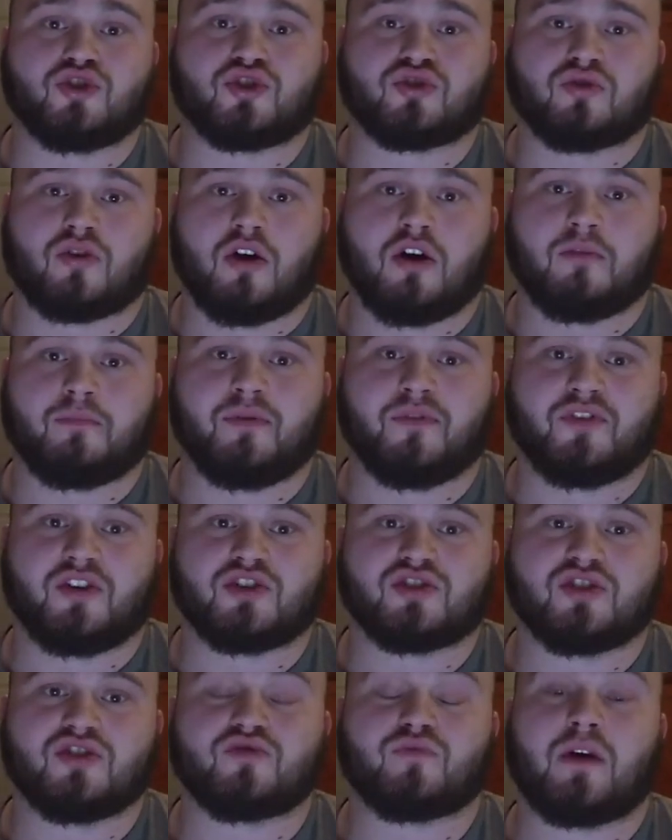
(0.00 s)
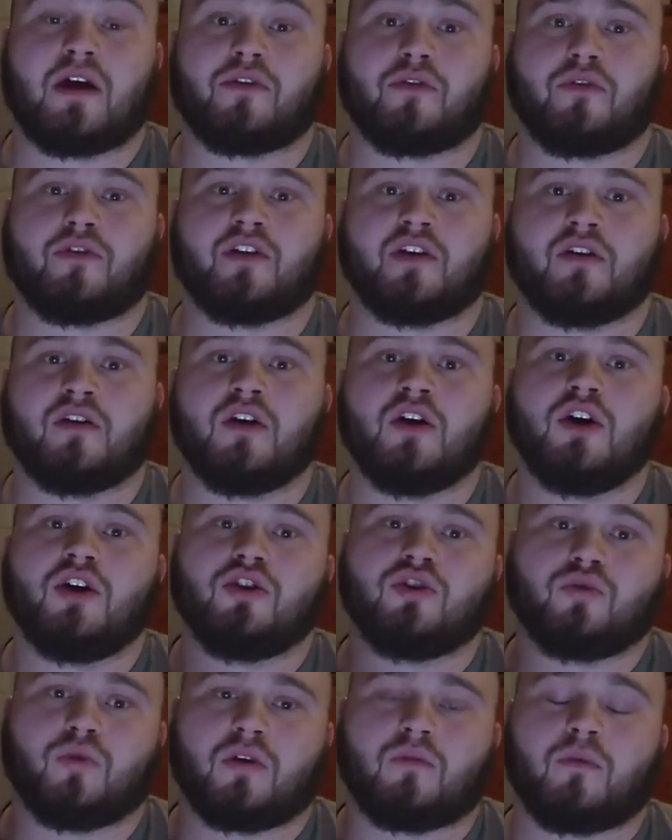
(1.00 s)
strong positions rather than
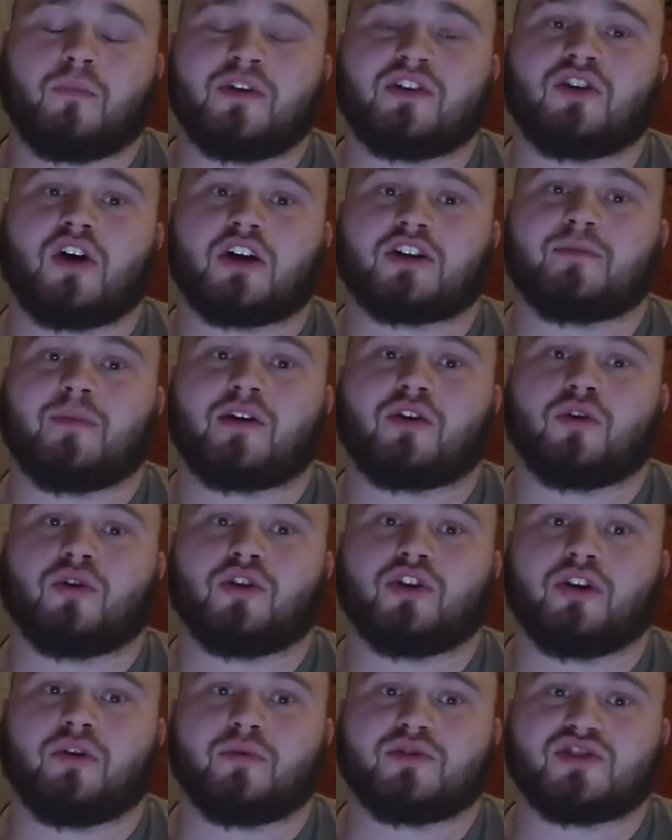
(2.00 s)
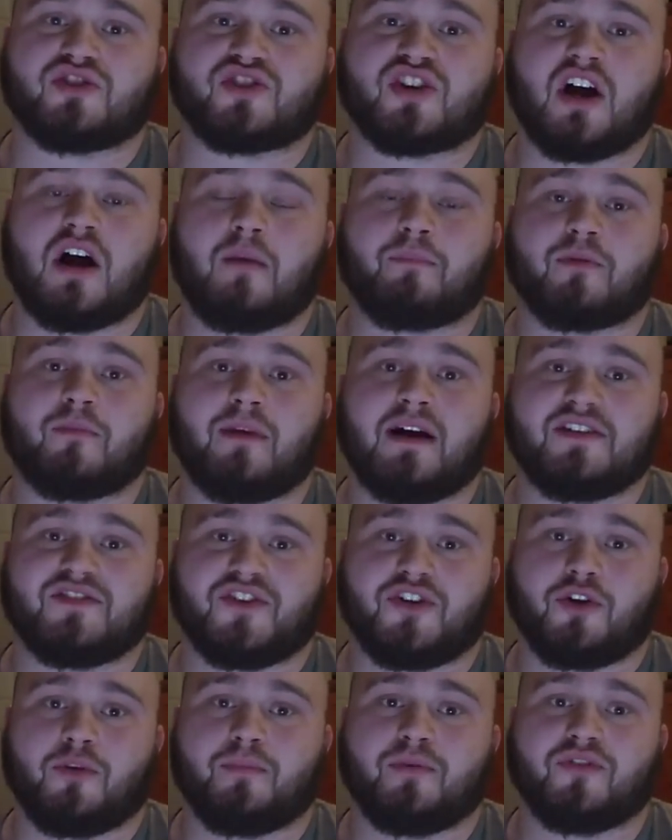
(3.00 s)
doing what we talked about earlier, which is
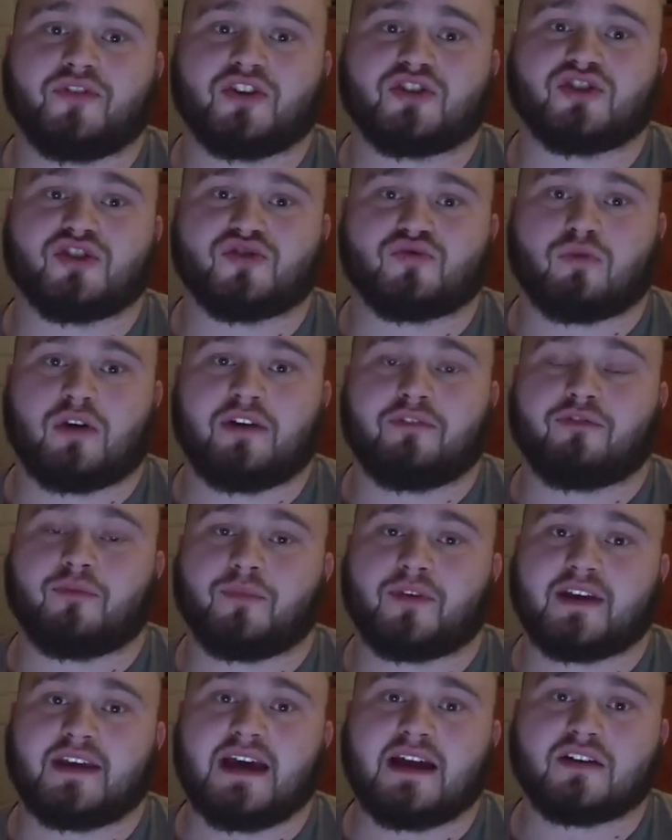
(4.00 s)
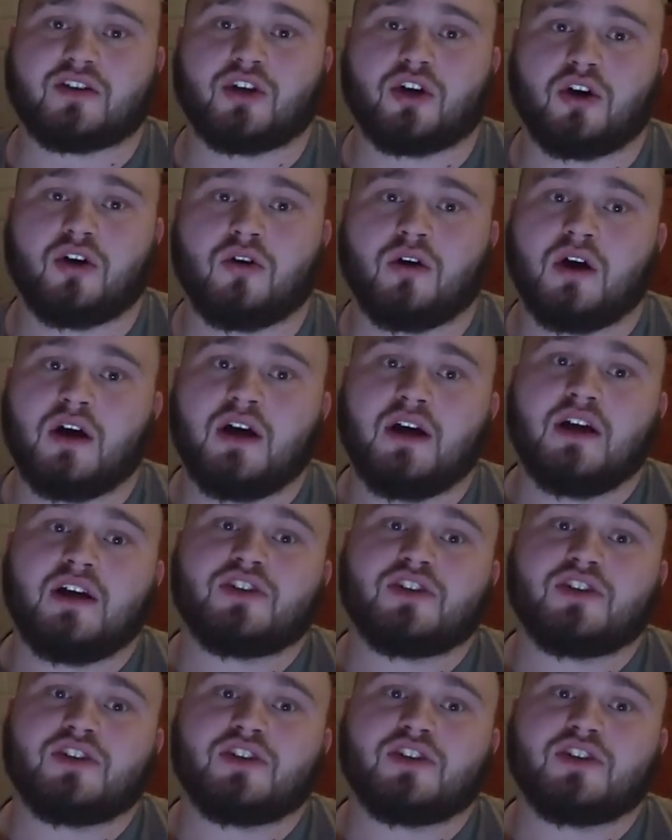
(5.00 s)
compromising your positions right from the get go.